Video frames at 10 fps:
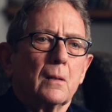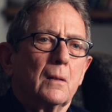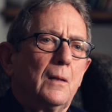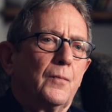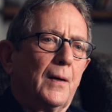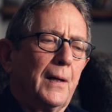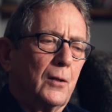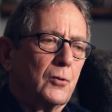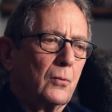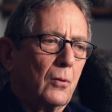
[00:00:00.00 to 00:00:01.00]
the
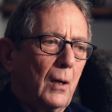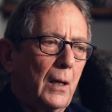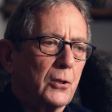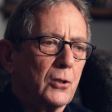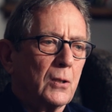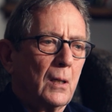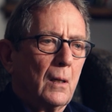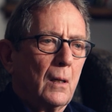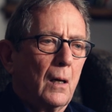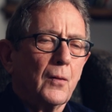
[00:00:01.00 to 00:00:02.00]
financial crash
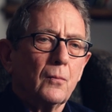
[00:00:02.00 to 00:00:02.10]
uh,